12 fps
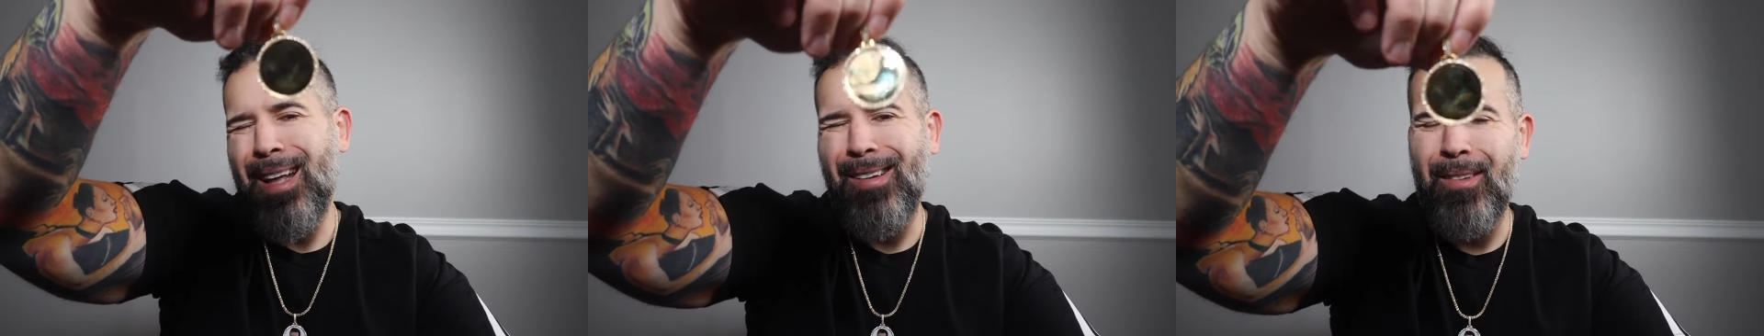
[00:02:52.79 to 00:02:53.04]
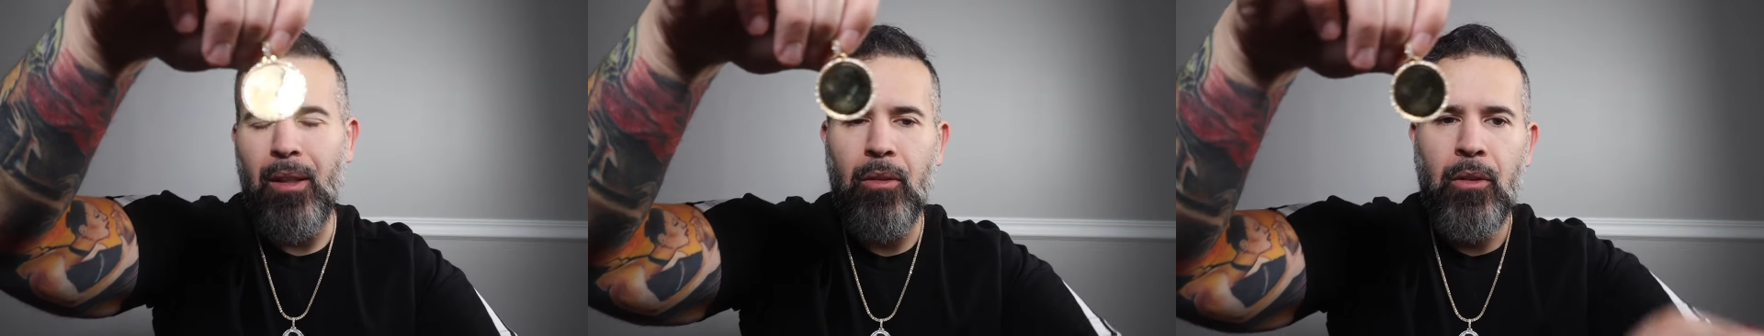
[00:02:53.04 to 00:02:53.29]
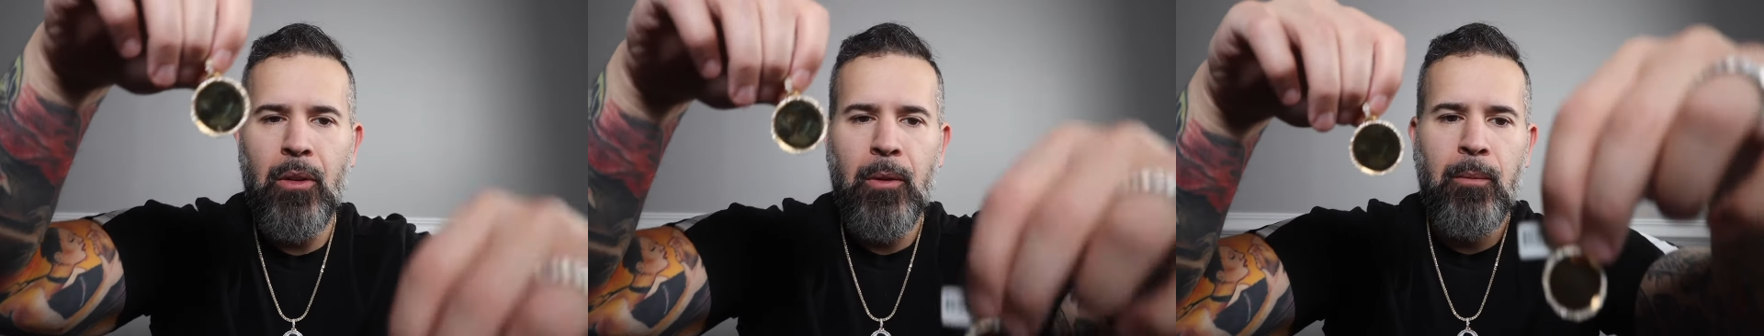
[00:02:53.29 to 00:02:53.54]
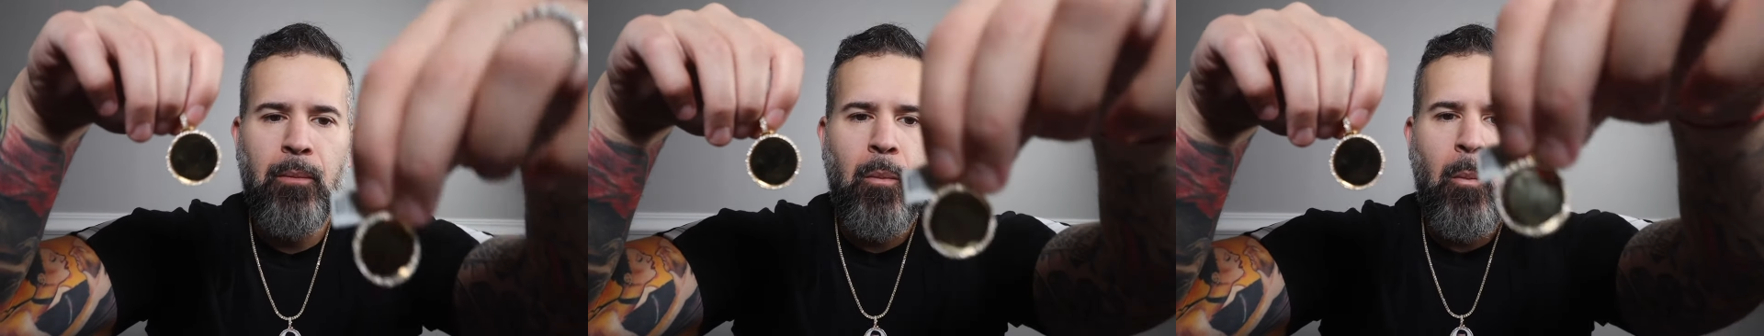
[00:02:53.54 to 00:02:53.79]
I don't know.
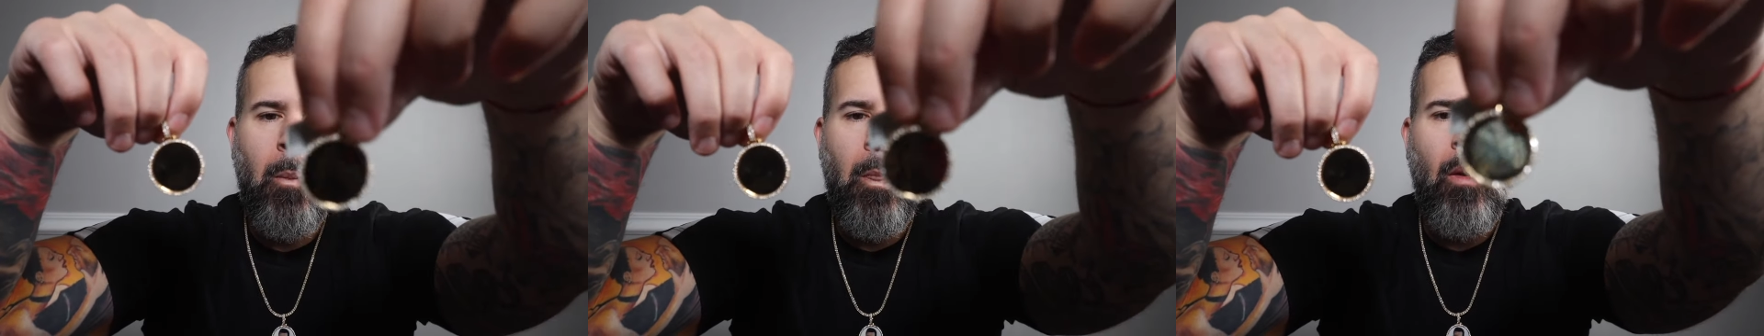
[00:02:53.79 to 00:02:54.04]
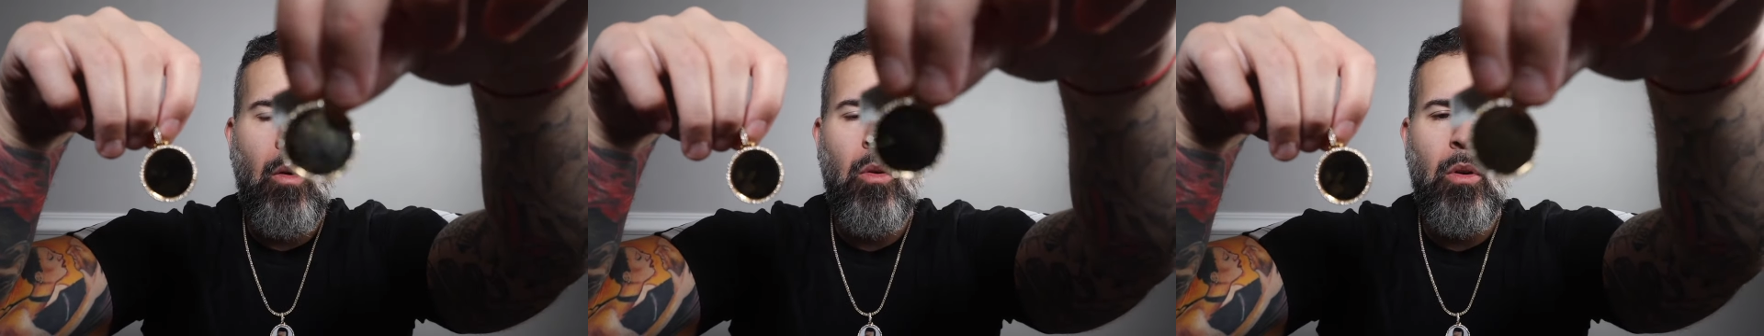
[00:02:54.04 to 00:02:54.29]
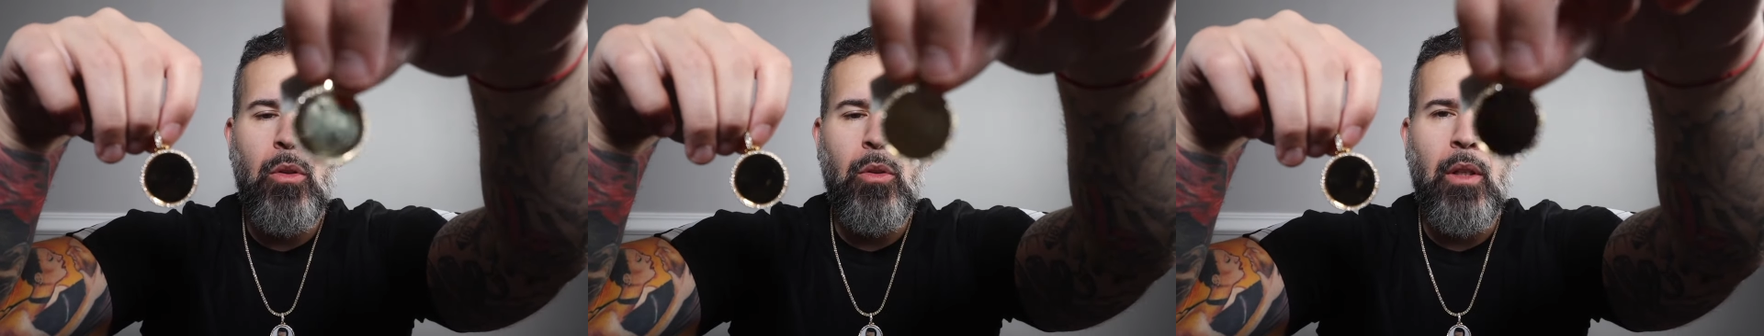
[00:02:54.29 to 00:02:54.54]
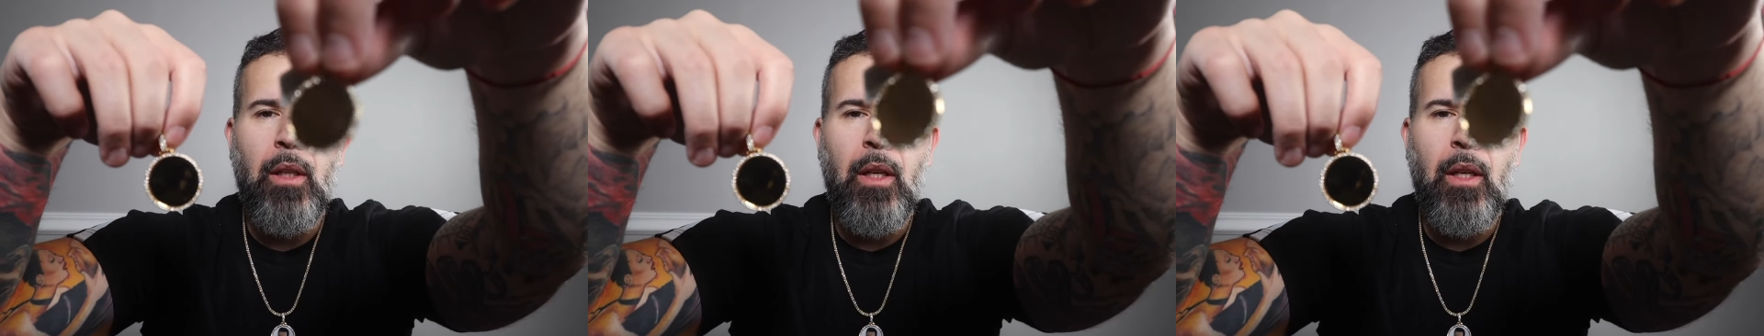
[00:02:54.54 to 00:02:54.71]
Or you can